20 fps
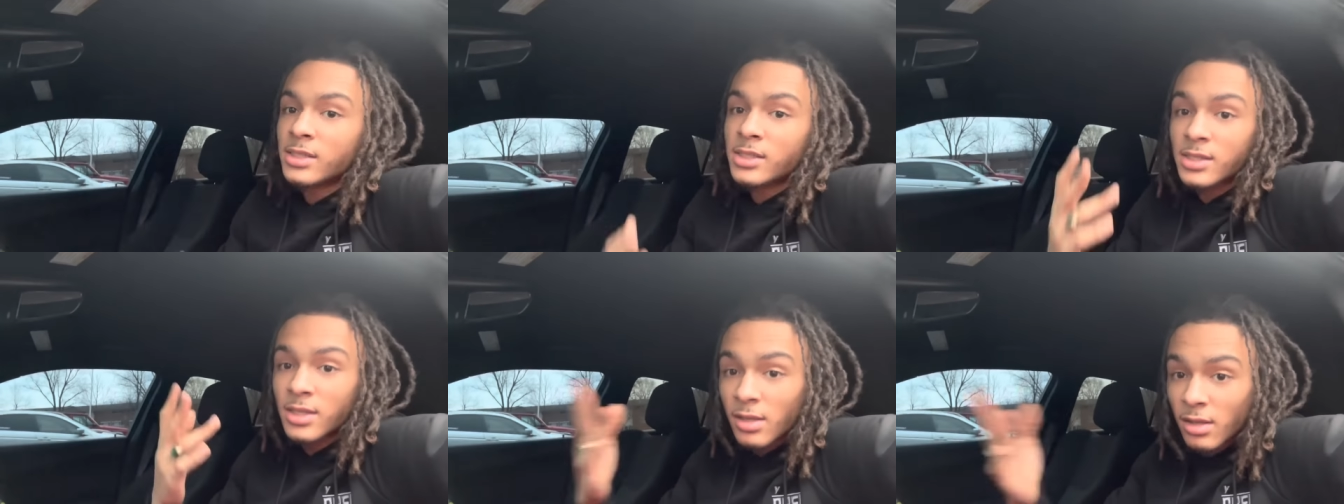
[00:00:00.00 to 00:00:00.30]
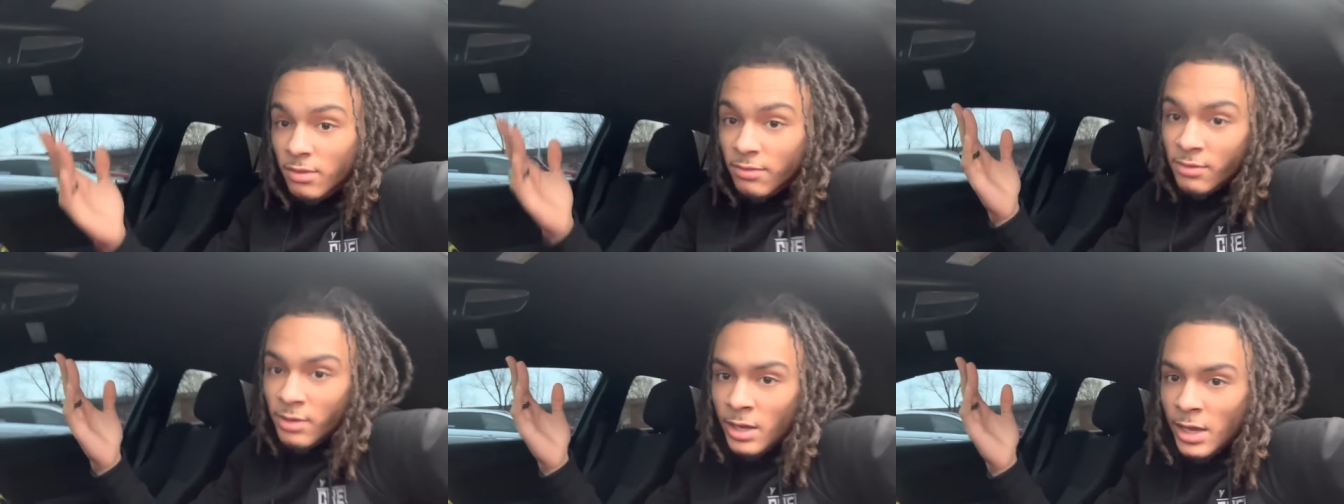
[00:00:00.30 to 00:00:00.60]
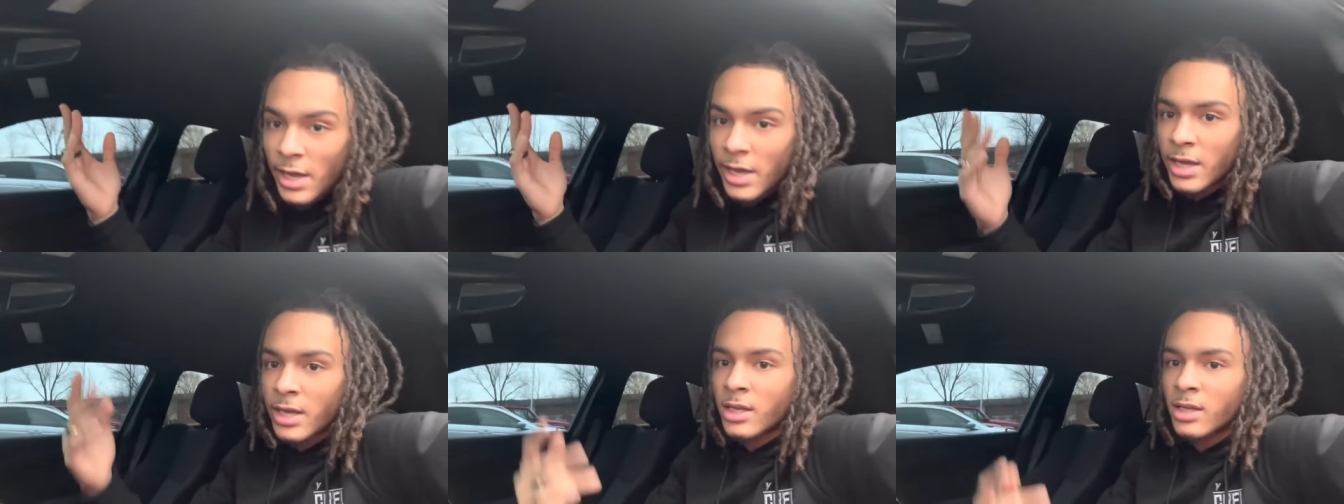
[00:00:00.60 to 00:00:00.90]
still a
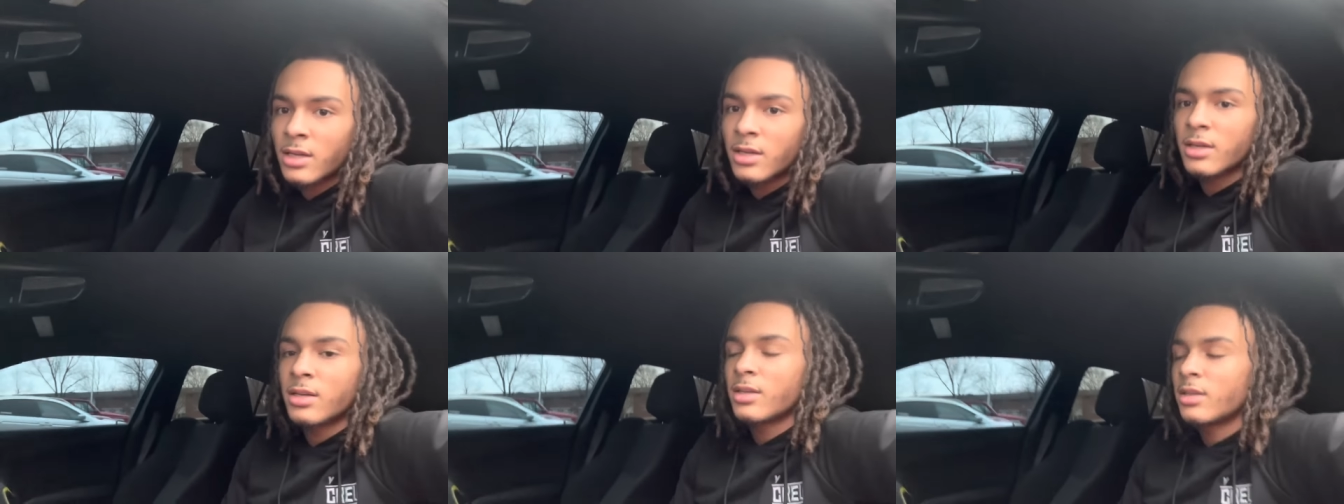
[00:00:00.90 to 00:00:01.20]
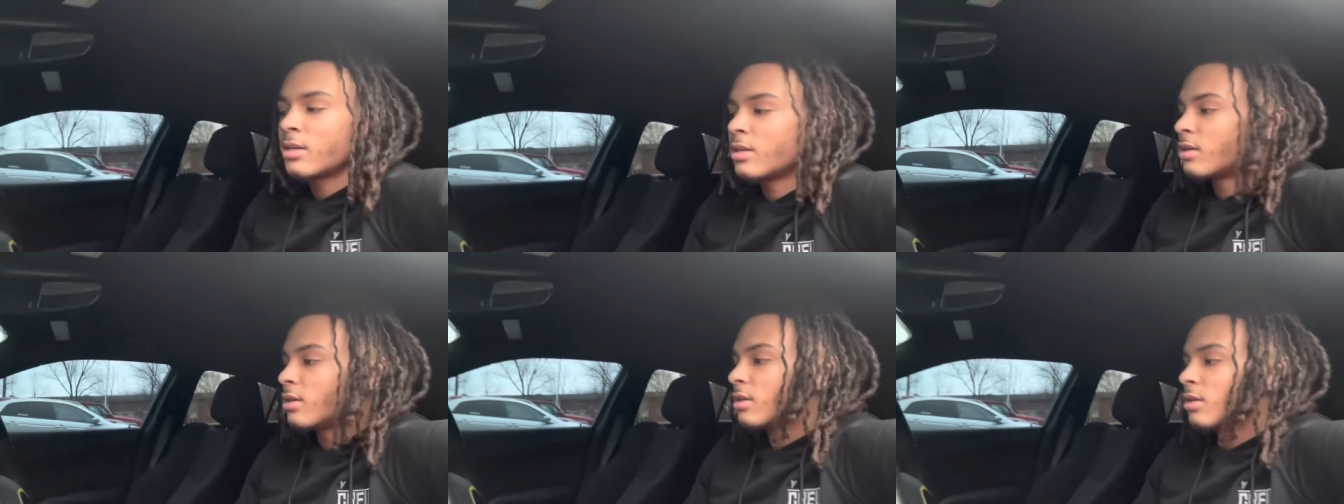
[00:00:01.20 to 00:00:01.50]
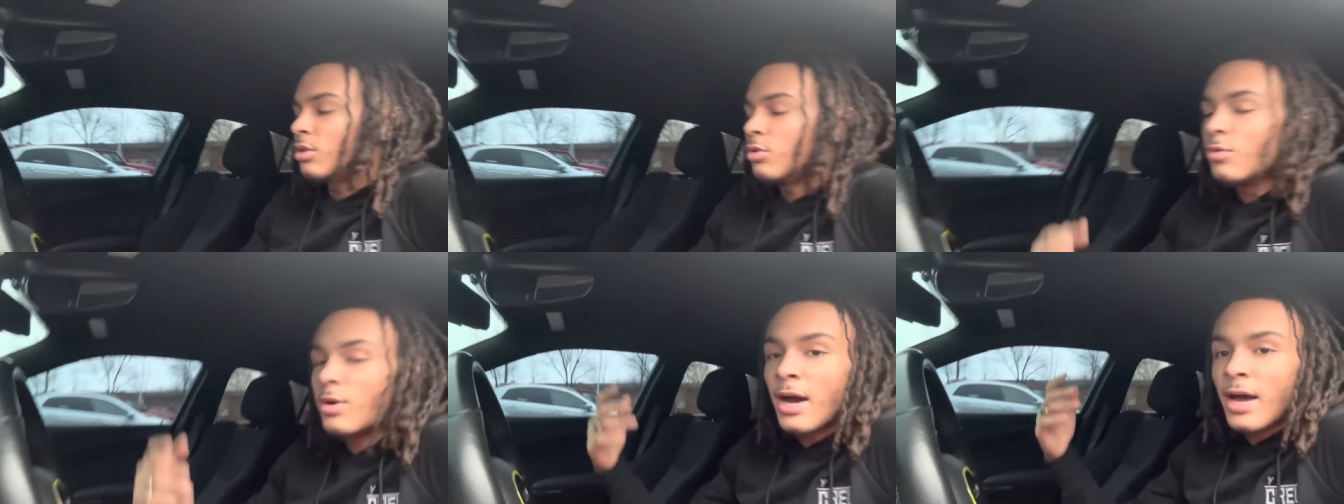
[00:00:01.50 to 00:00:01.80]
V8.
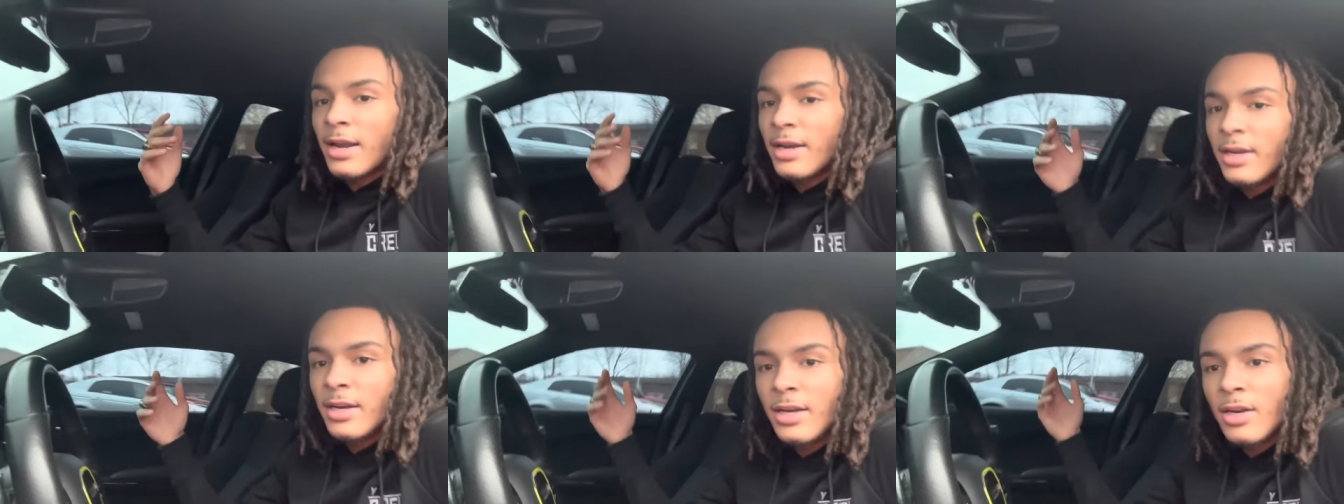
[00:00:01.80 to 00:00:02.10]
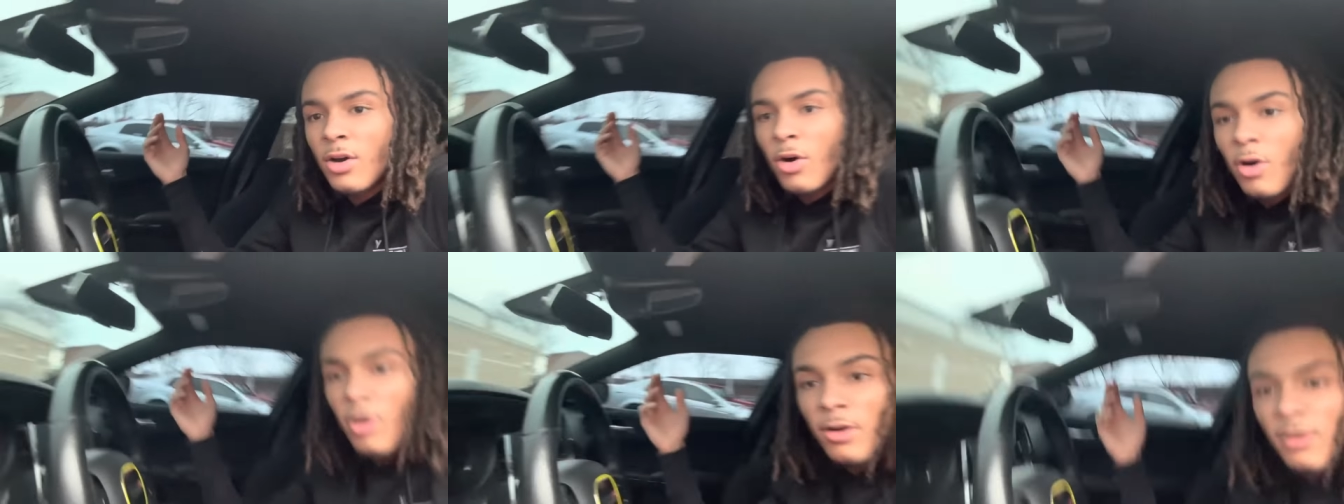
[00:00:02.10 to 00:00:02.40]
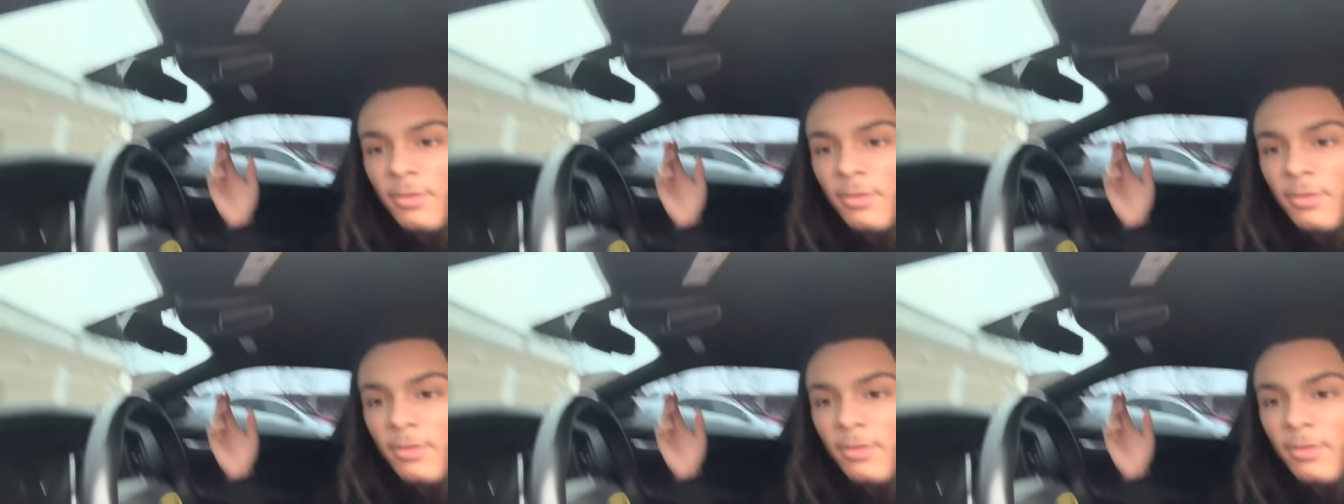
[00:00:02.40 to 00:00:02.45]
You got all